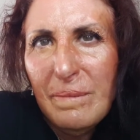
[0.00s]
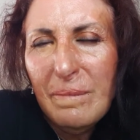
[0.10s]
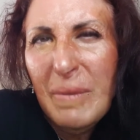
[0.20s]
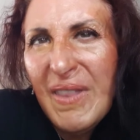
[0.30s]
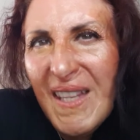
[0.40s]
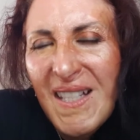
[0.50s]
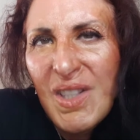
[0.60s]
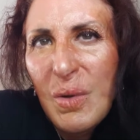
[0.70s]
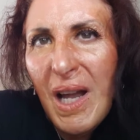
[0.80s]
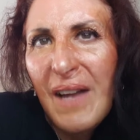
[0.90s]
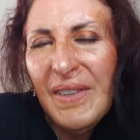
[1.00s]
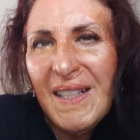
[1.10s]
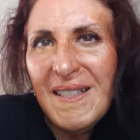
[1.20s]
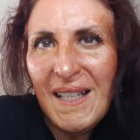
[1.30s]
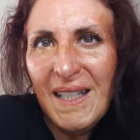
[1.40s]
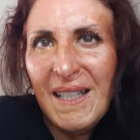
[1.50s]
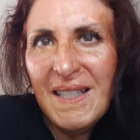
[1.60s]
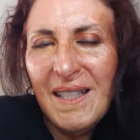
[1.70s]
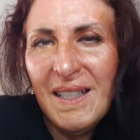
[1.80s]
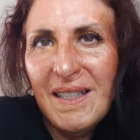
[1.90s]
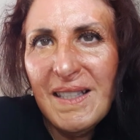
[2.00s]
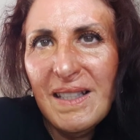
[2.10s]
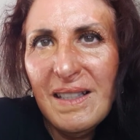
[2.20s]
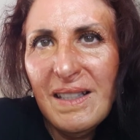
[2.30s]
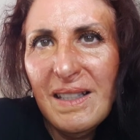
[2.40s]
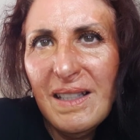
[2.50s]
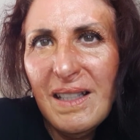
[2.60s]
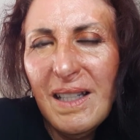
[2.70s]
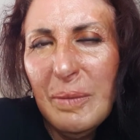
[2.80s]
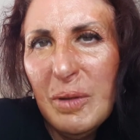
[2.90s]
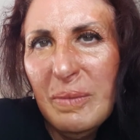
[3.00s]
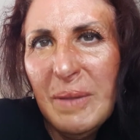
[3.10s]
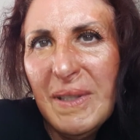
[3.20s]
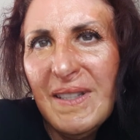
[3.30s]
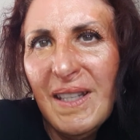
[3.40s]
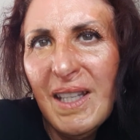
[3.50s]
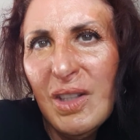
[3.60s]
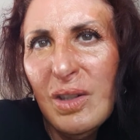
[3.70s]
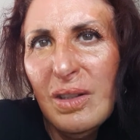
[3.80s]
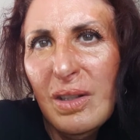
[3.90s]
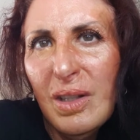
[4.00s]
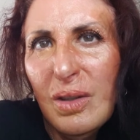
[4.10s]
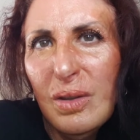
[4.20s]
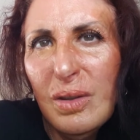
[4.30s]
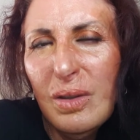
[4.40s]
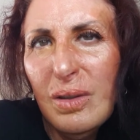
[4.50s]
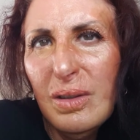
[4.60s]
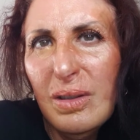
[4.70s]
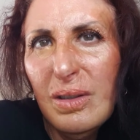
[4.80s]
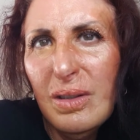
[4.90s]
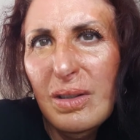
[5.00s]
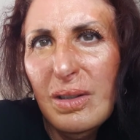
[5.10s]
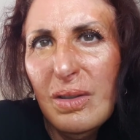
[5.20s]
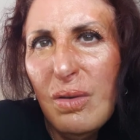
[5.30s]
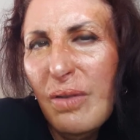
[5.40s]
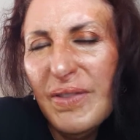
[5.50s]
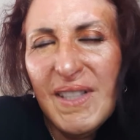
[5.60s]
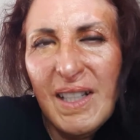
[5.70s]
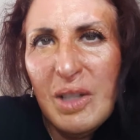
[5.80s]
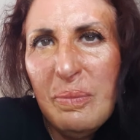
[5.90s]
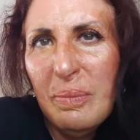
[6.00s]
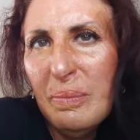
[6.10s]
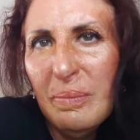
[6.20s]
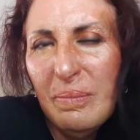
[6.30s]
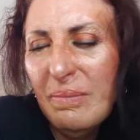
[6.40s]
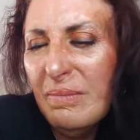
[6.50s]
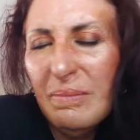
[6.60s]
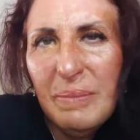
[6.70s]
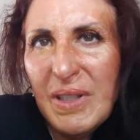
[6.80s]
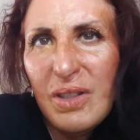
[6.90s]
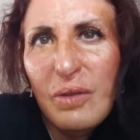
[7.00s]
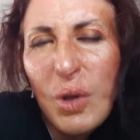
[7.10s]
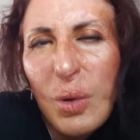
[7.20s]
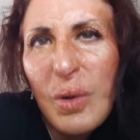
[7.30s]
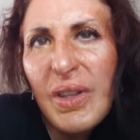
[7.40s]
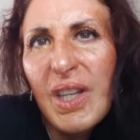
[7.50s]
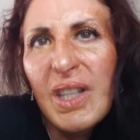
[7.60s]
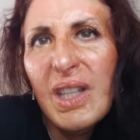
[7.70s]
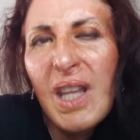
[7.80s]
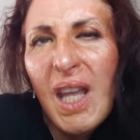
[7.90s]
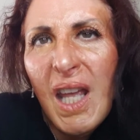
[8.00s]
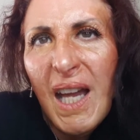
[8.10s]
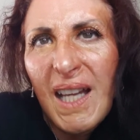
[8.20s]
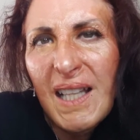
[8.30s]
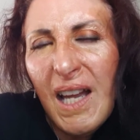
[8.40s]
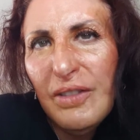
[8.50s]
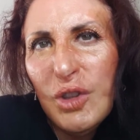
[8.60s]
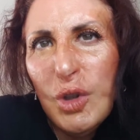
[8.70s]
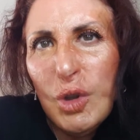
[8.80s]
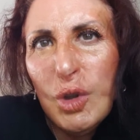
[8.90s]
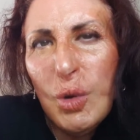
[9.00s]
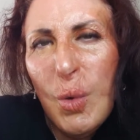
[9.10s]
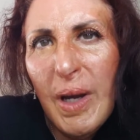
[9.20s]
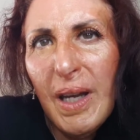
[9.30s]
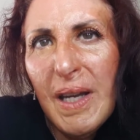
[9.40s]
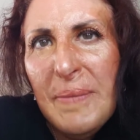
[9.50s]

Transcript: But they still have anxieties about maybe taking off certain bits of clothing and having to show it.